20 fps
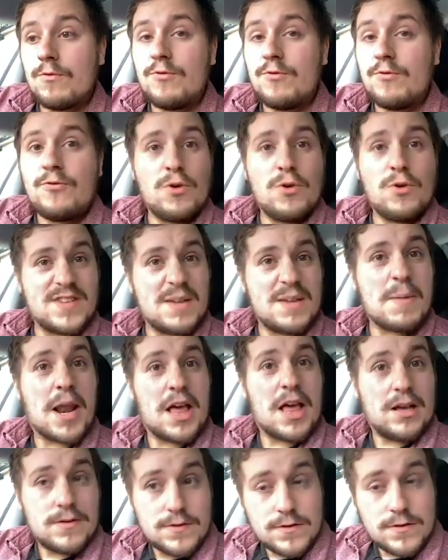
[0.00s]
40
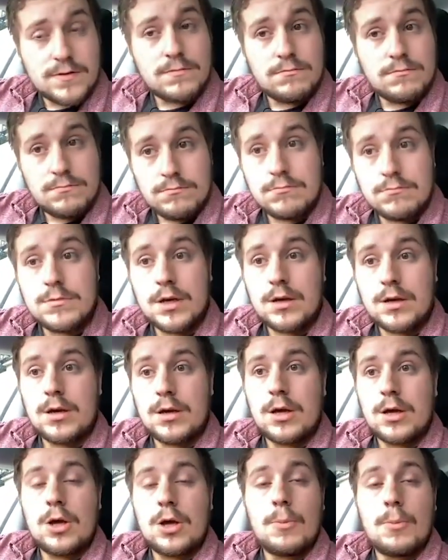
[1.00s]
minutes.
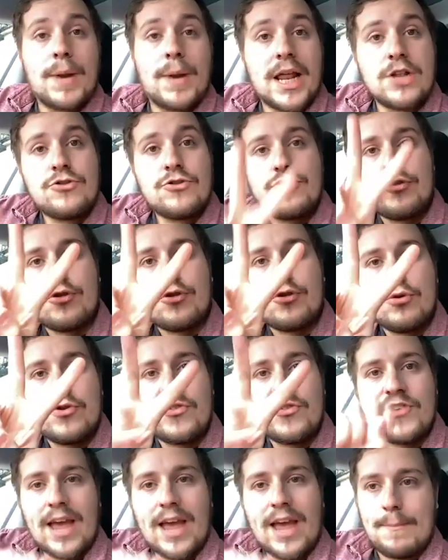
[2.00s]
But in two
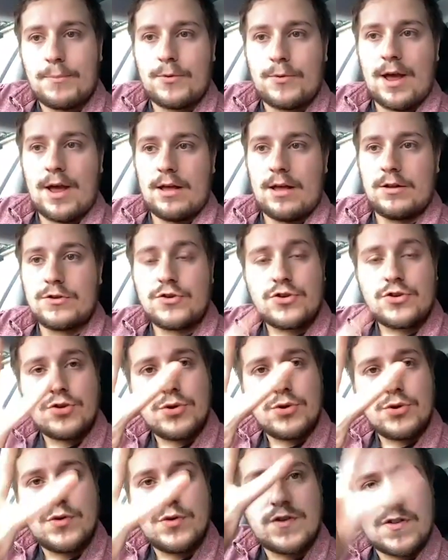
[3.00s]
separate
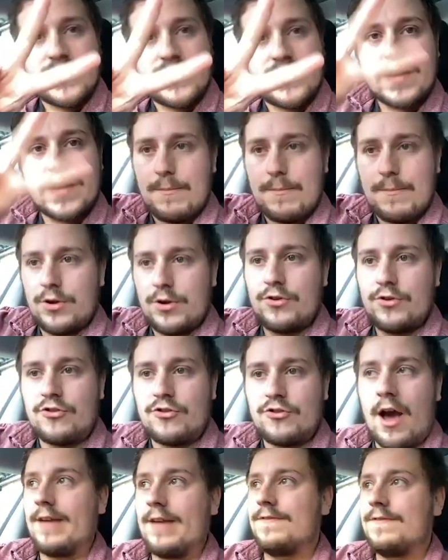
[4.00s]

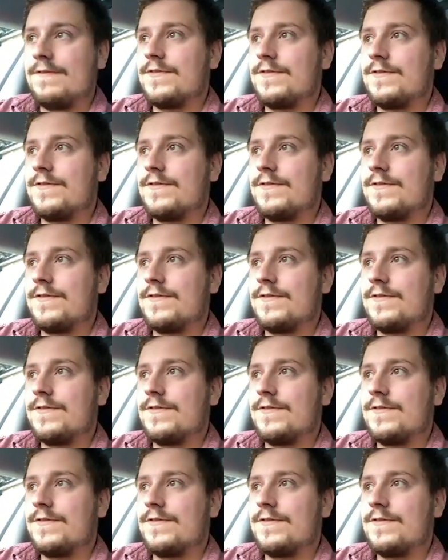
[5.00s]
drives.